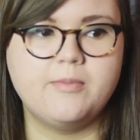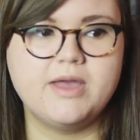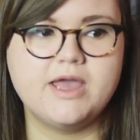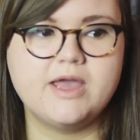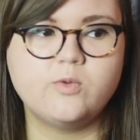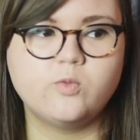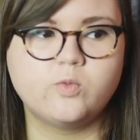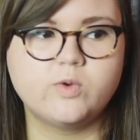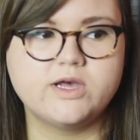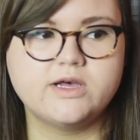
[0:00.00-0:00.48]

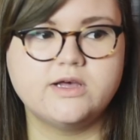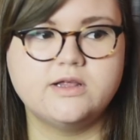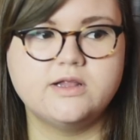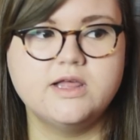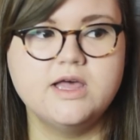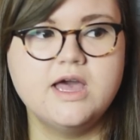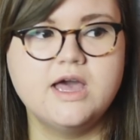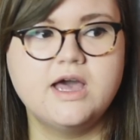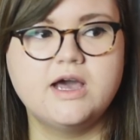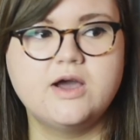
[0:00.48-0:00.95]
it
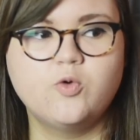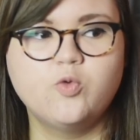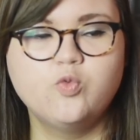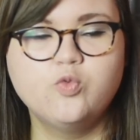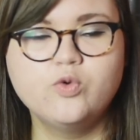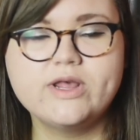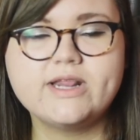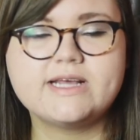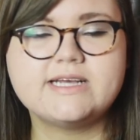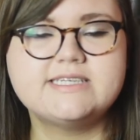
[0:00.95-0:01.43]
will
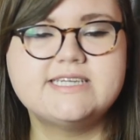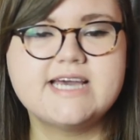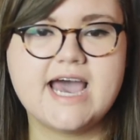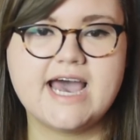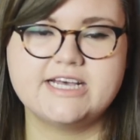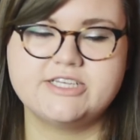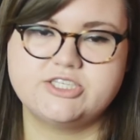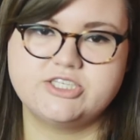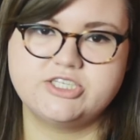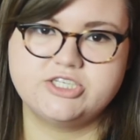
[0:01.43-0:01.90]
really
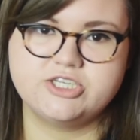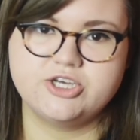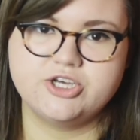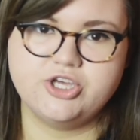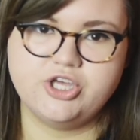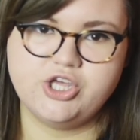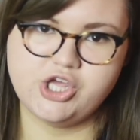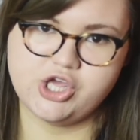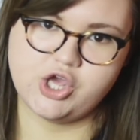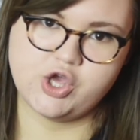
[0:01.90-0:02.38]
test
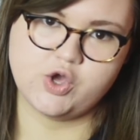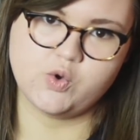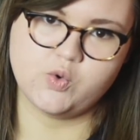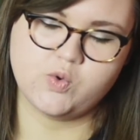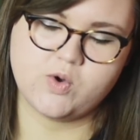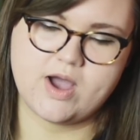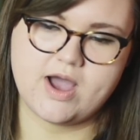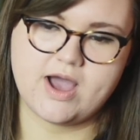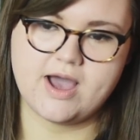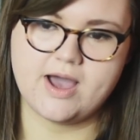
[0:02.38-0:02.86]

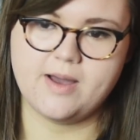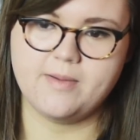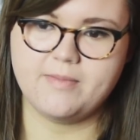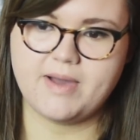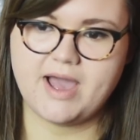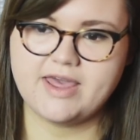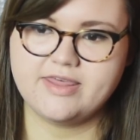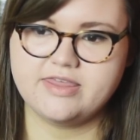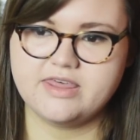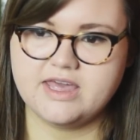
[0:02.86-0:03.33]
you.
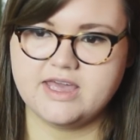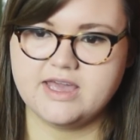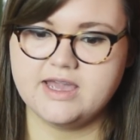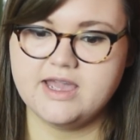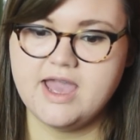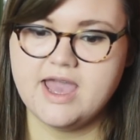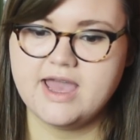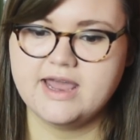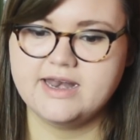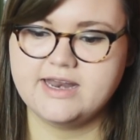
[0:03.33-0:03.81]
I think
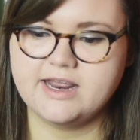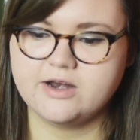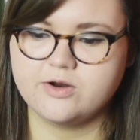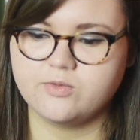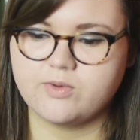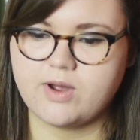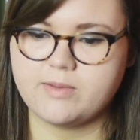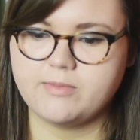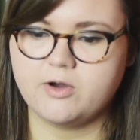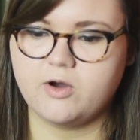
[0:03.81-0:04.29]

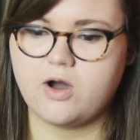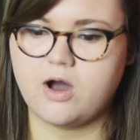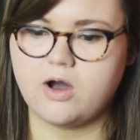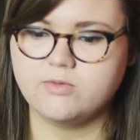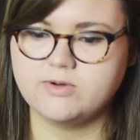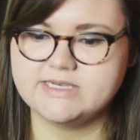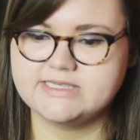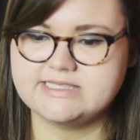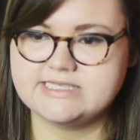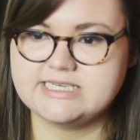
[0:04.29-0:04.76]
NaNoWriMo
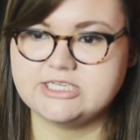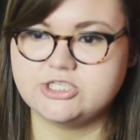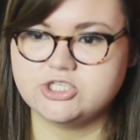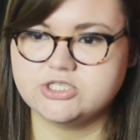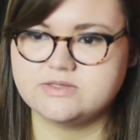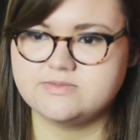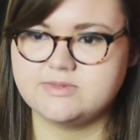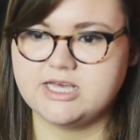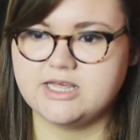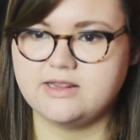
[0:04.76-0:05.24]
always
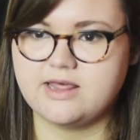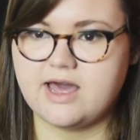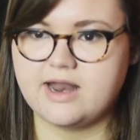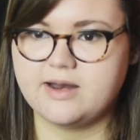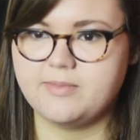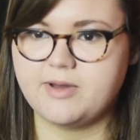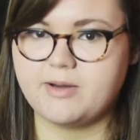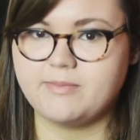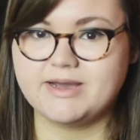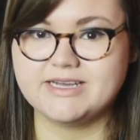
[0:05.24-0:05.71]
teaches me a lot
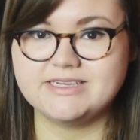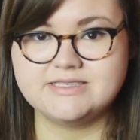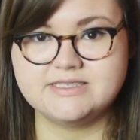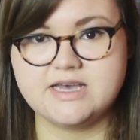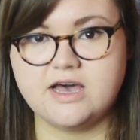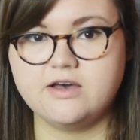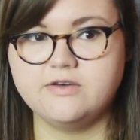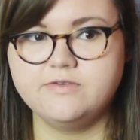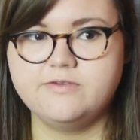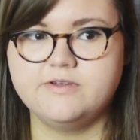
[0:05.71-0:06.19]
about
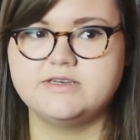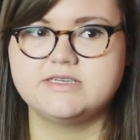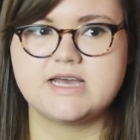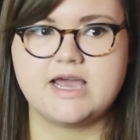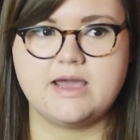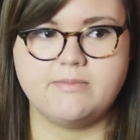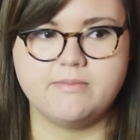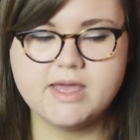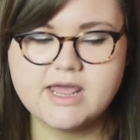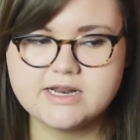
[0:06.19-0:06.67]
myself and
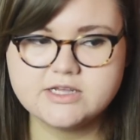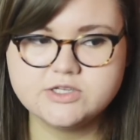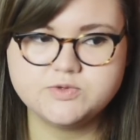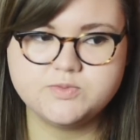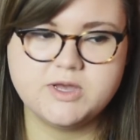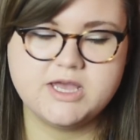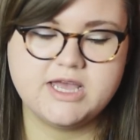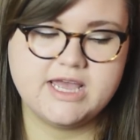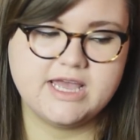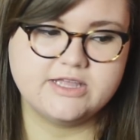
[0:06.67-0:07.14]
time
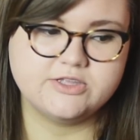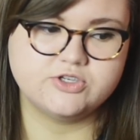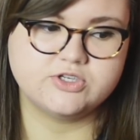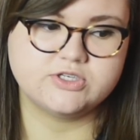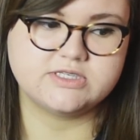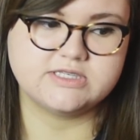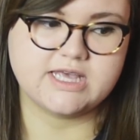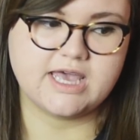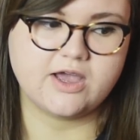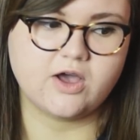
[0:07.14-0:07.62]
management and
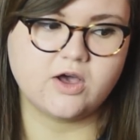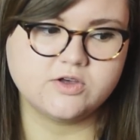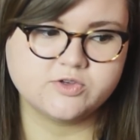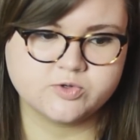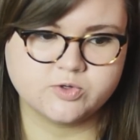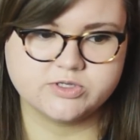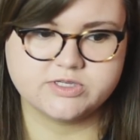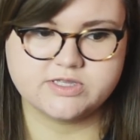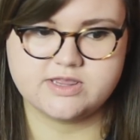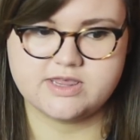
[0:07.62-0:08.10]
just like all
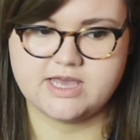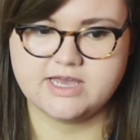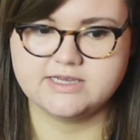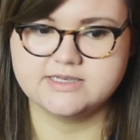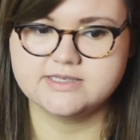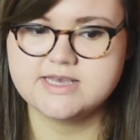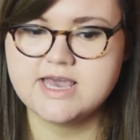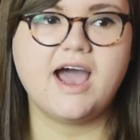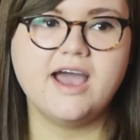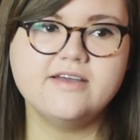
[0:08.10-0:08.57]
sorts of
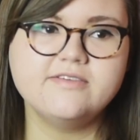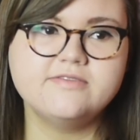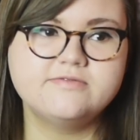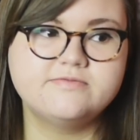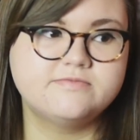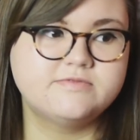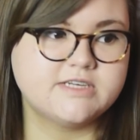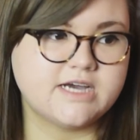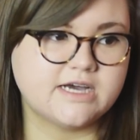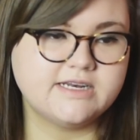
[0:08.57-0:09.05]
things. I've
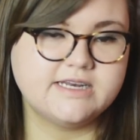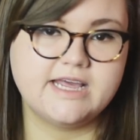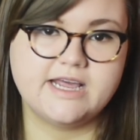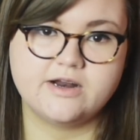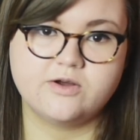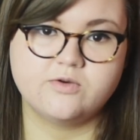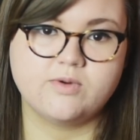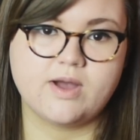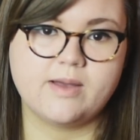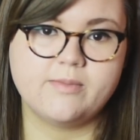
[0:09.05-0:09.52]
done
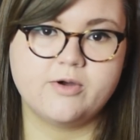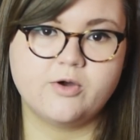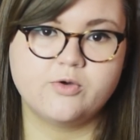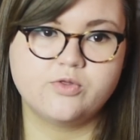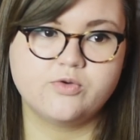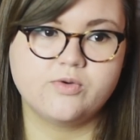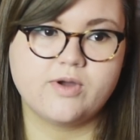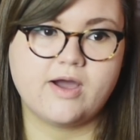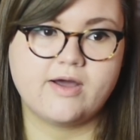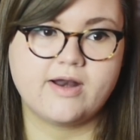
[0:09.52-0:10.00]
NaNoWriMo
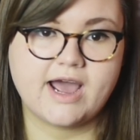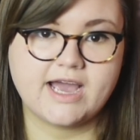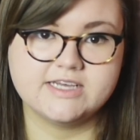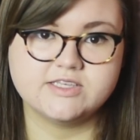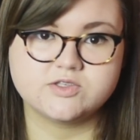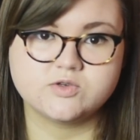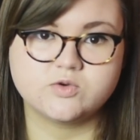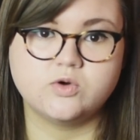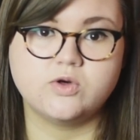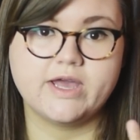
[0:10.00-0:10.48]
throughout high
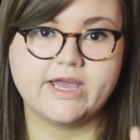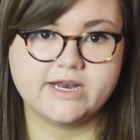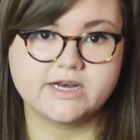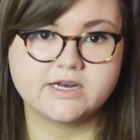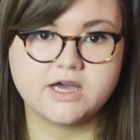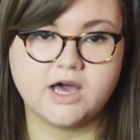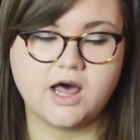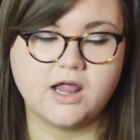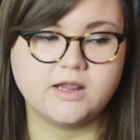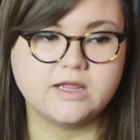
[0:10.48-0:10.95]
school and
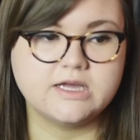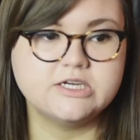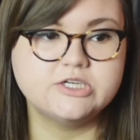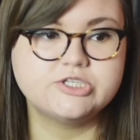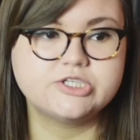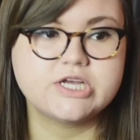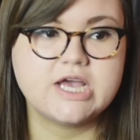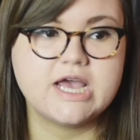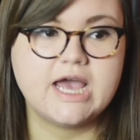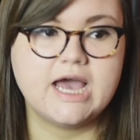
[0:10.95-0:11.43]

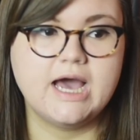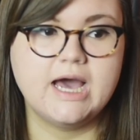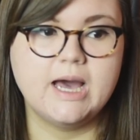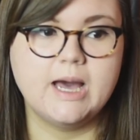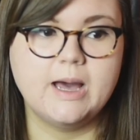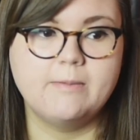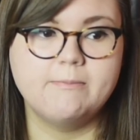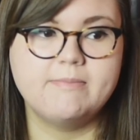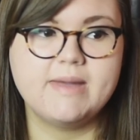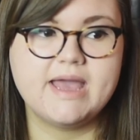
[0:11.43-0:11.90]
college,
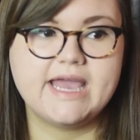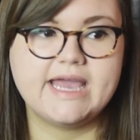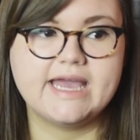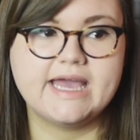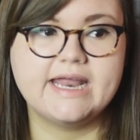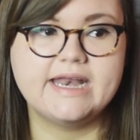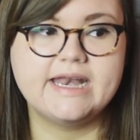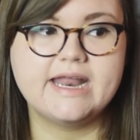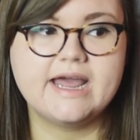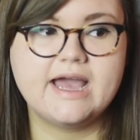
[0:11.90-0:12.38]

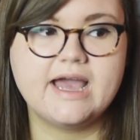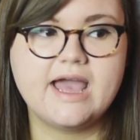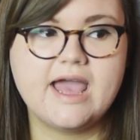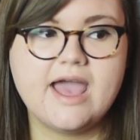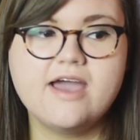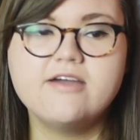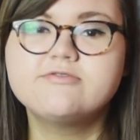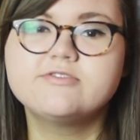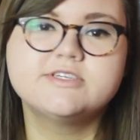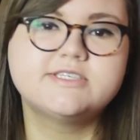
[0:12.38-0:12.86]
and
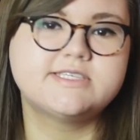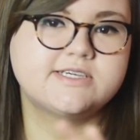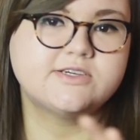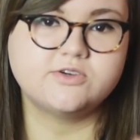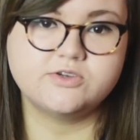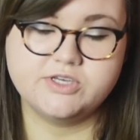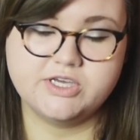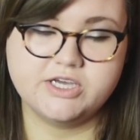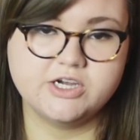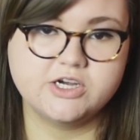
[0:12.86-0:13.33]
every
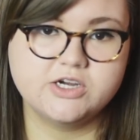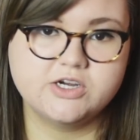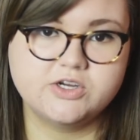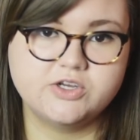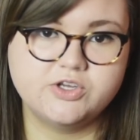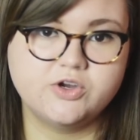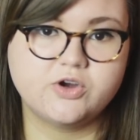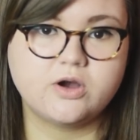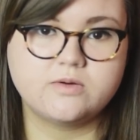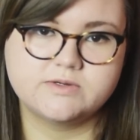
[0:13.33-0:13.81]
single year
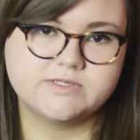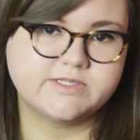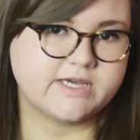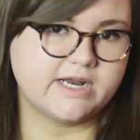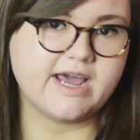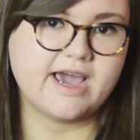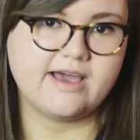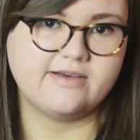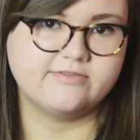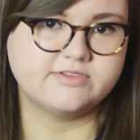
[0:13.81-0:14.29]
you're always
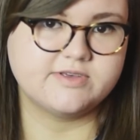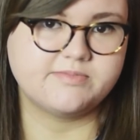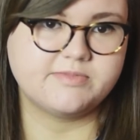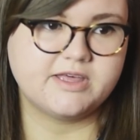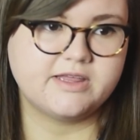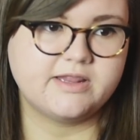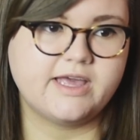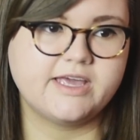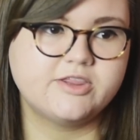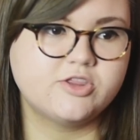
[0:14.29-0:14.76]
gonna have
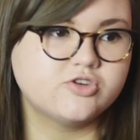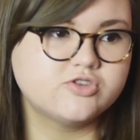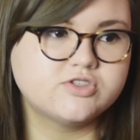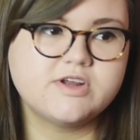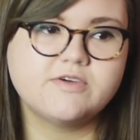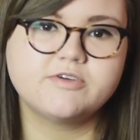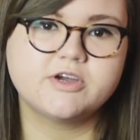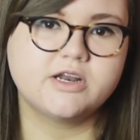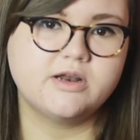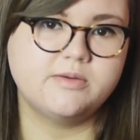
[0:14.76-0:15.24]
something. Like, there's
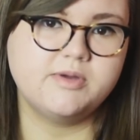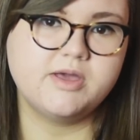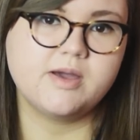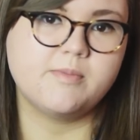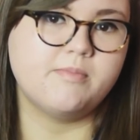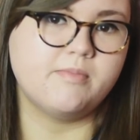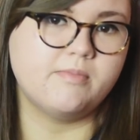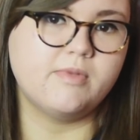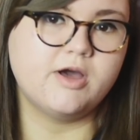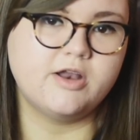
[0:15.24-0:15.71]
never gonna be
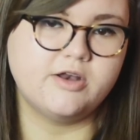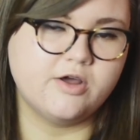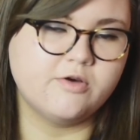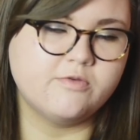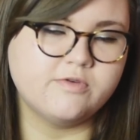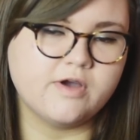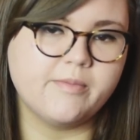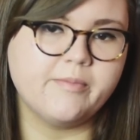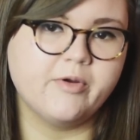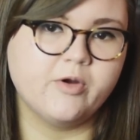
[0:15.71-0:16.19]
a
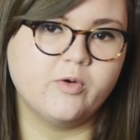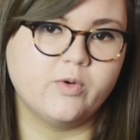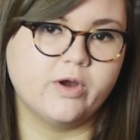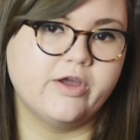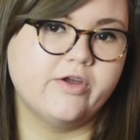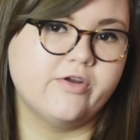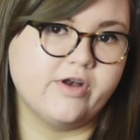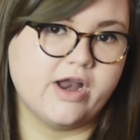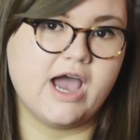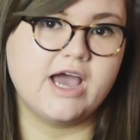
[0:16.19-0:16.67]
November where
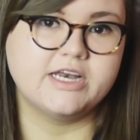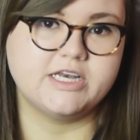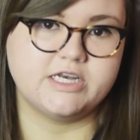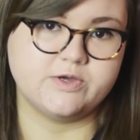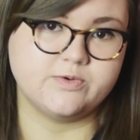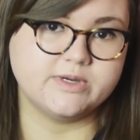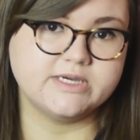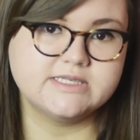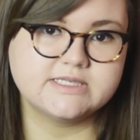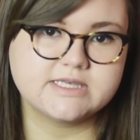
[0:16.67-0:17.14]
you're not
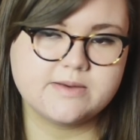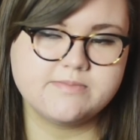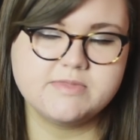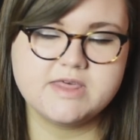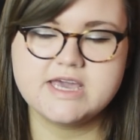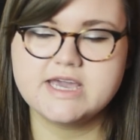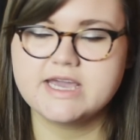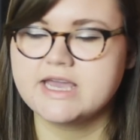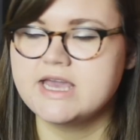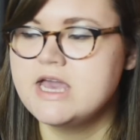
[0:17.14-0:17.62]
doing
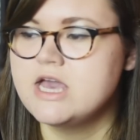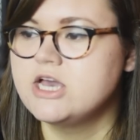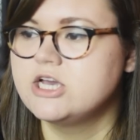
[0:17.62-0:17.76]
something.